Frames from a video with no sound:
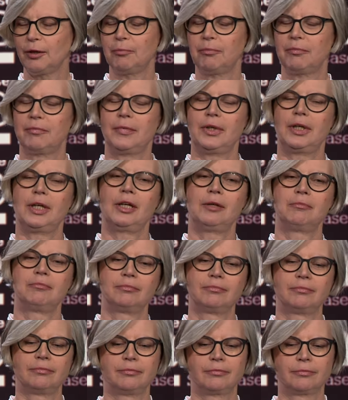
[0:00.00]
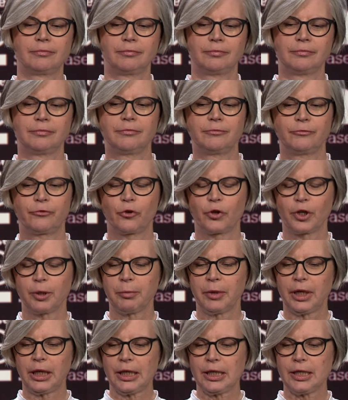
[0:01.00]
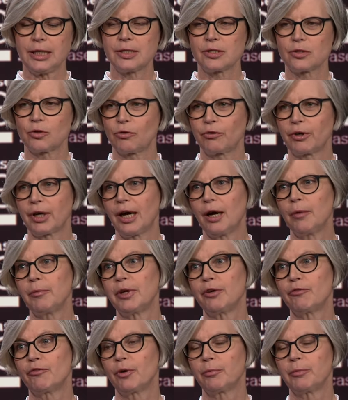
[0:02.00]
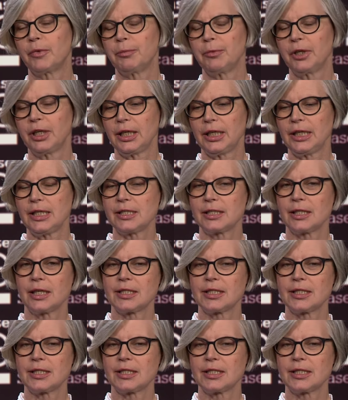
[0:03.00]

um, um, for the Middle East or coming from the Middle East.